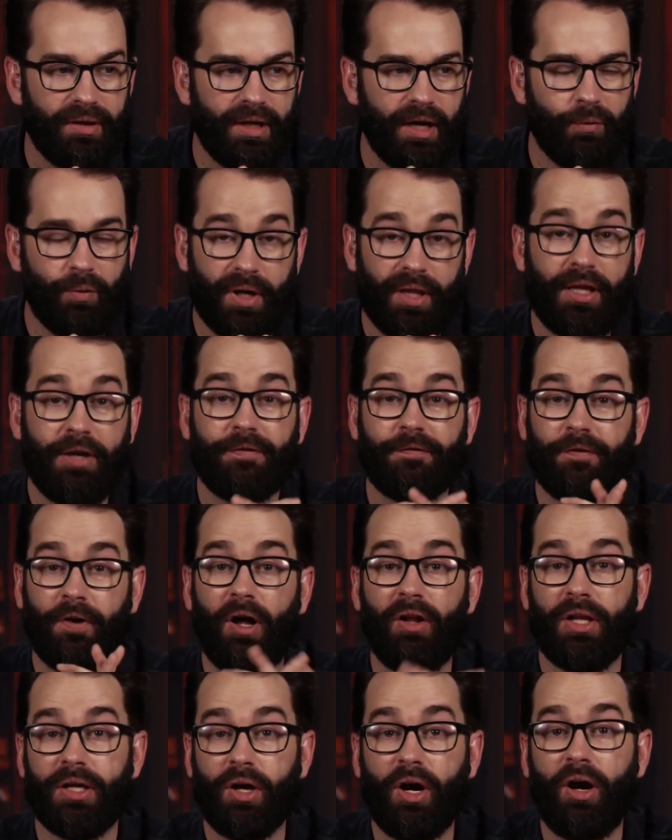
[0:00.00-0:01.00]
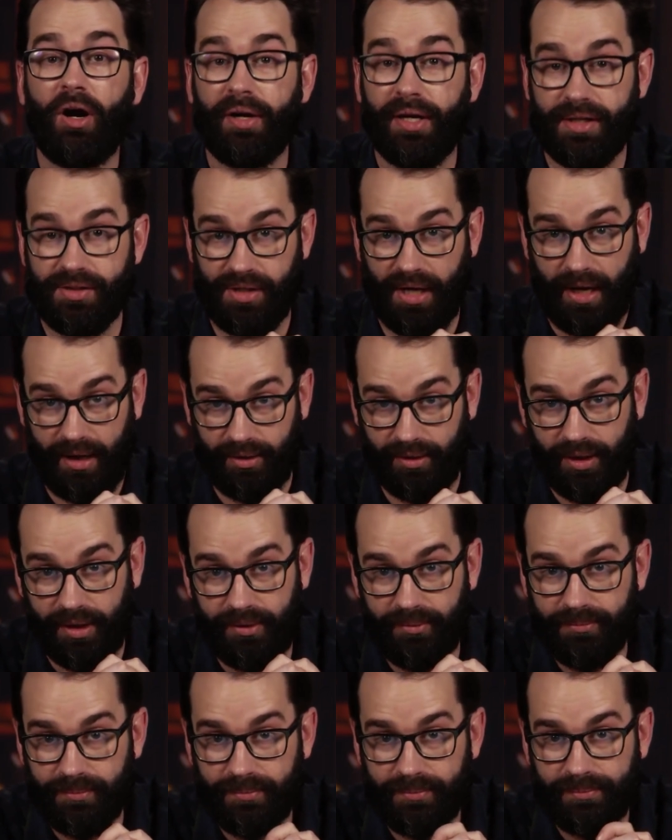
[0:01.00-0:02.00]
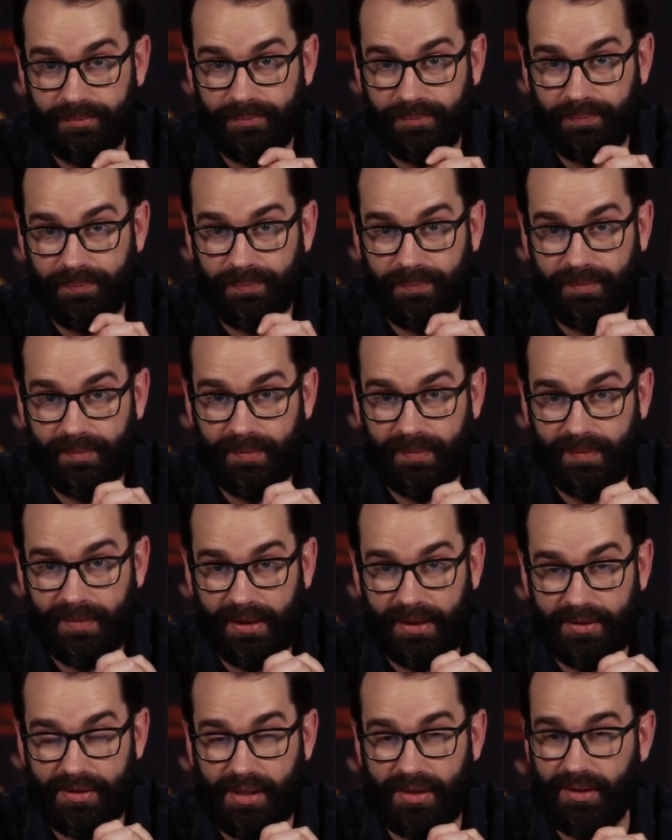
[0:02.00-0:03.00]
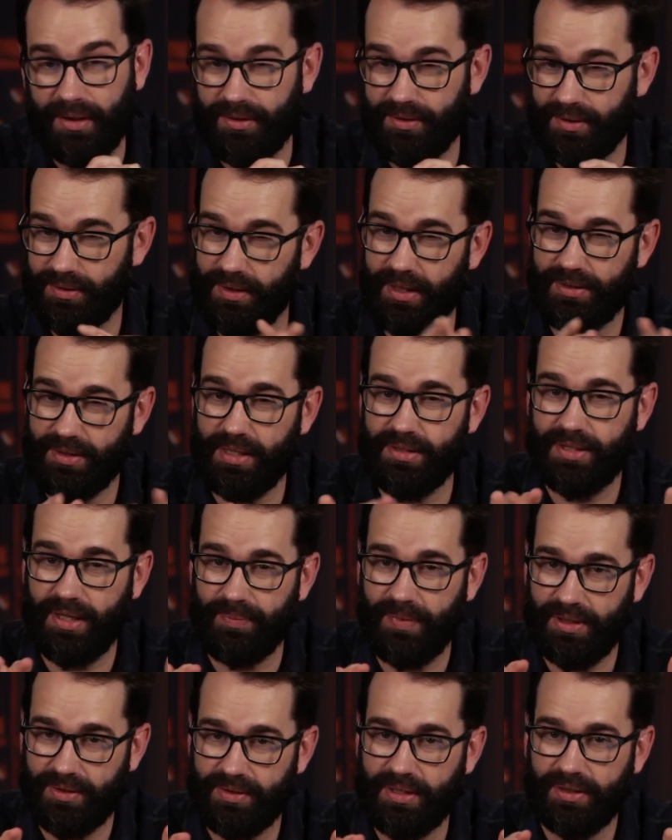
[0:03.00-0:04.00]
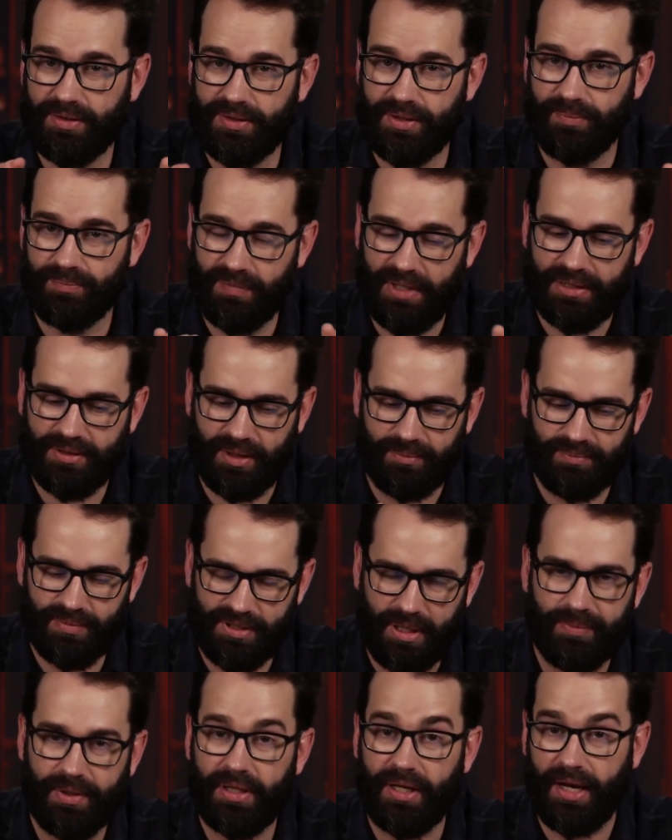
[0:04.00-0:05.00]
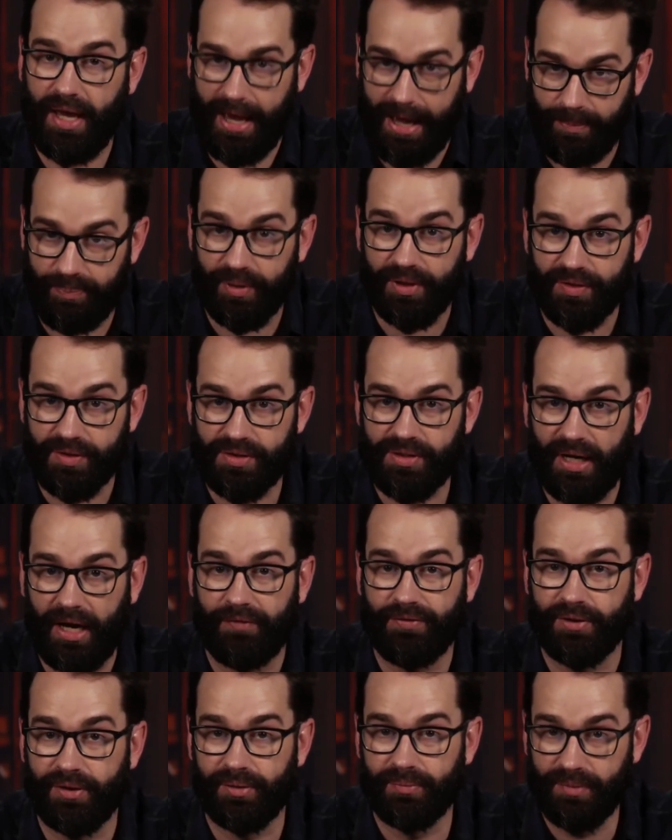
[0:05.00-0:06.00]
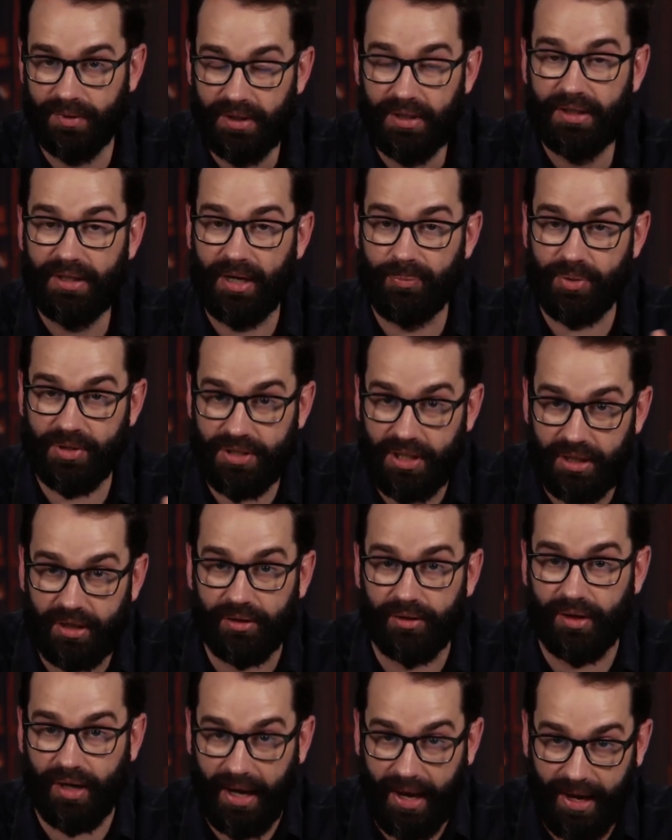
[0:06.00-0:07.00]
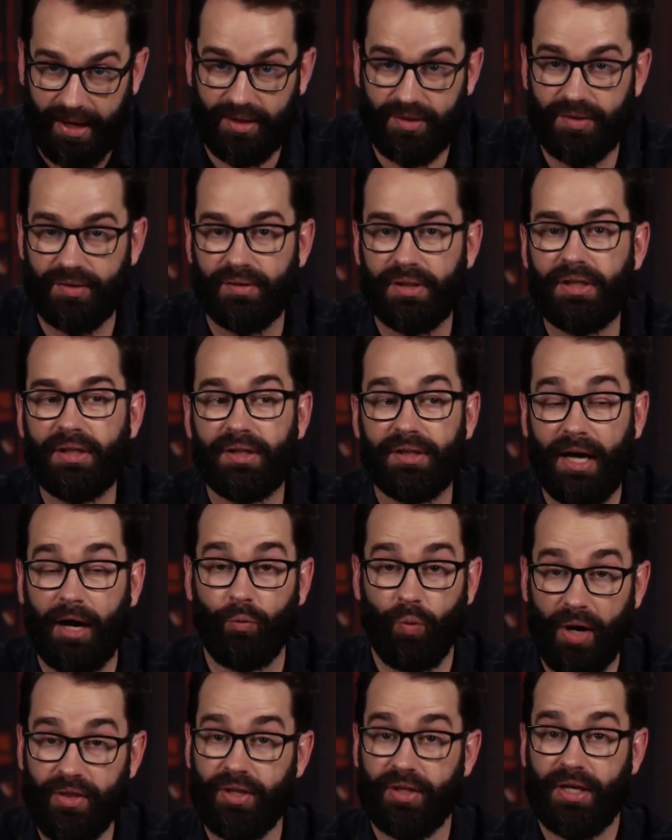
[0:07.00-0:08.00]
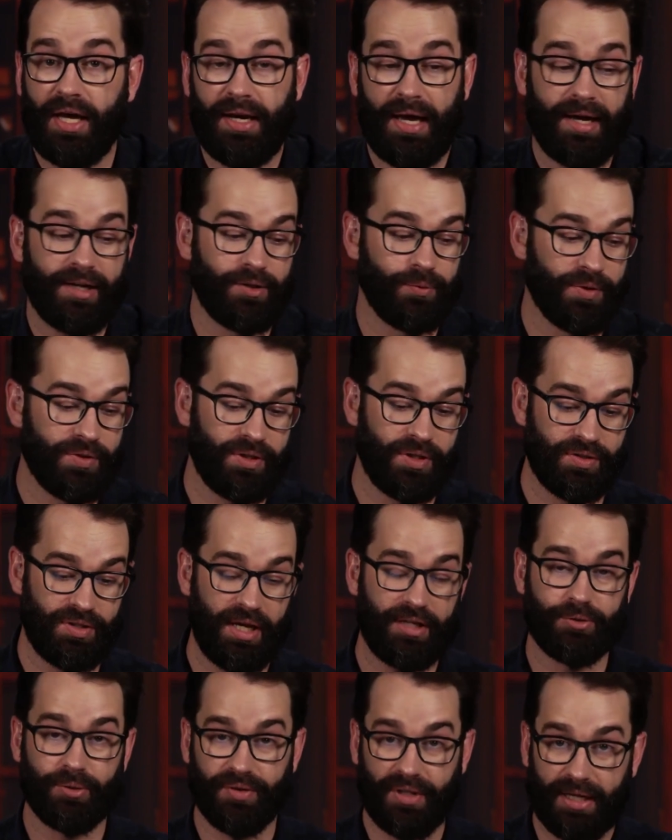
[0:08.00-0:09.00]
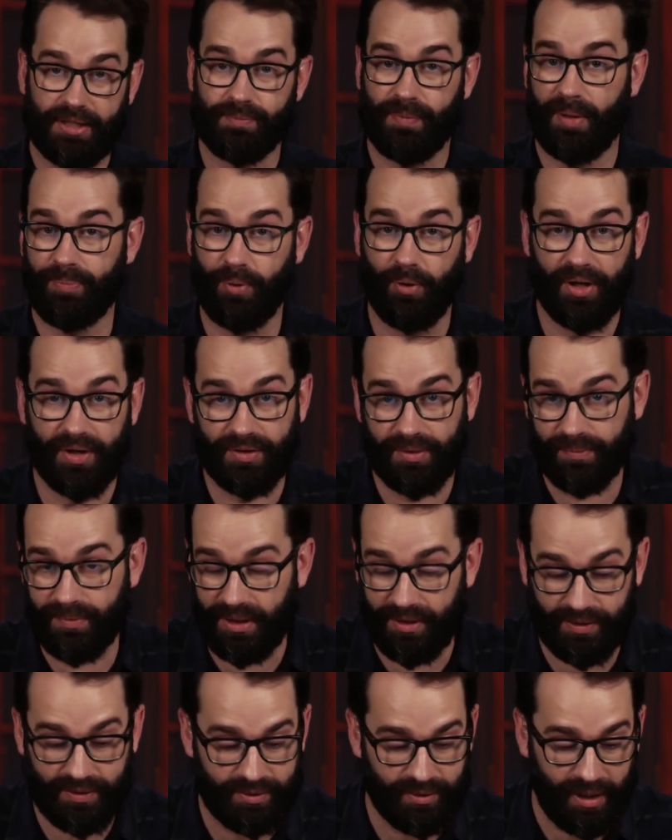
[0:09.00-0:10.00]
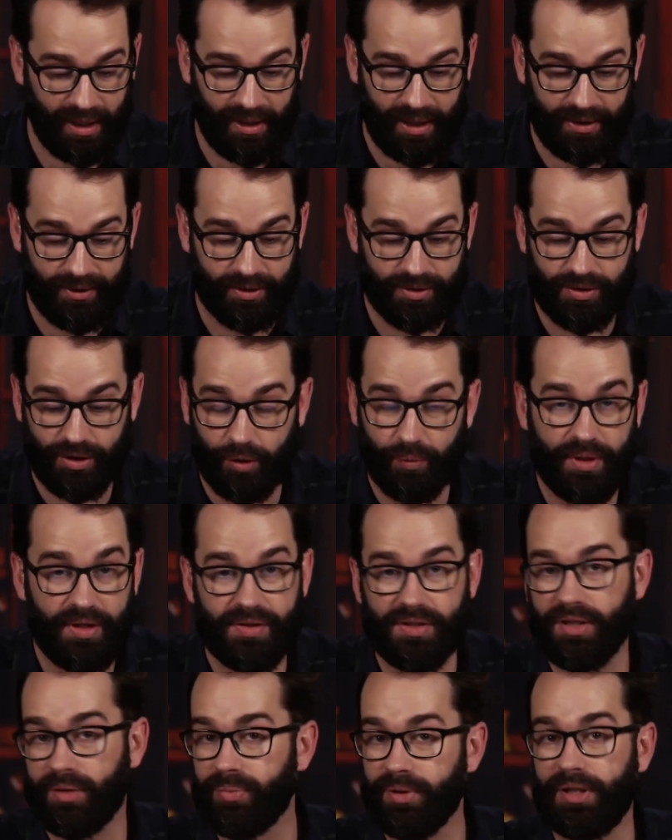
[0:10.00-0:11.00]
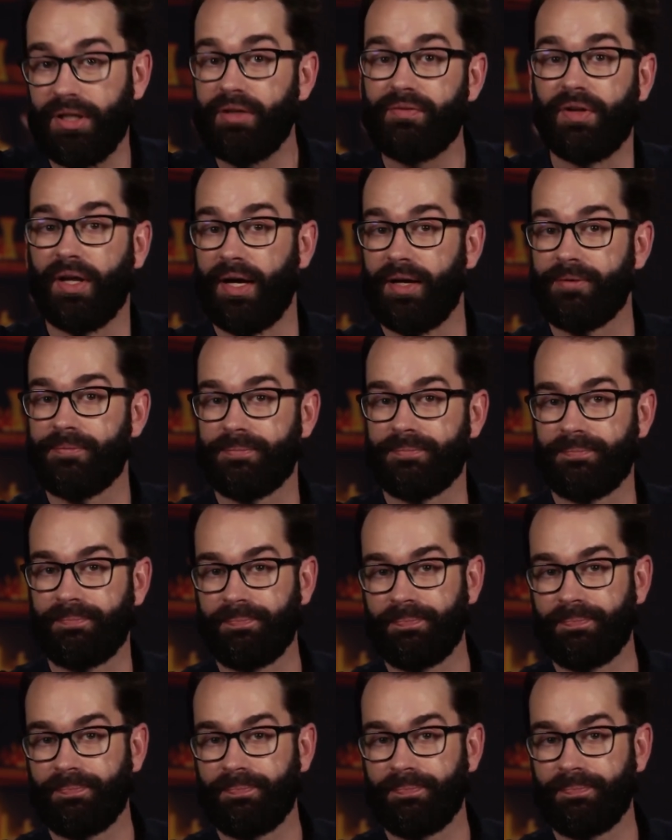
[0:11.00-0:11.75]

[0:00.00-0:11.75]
Yeah, what are they falling on exactly? That's something that happens after a particular act. Now, whether that act was consensual, that's my point. There's no reason to believe that.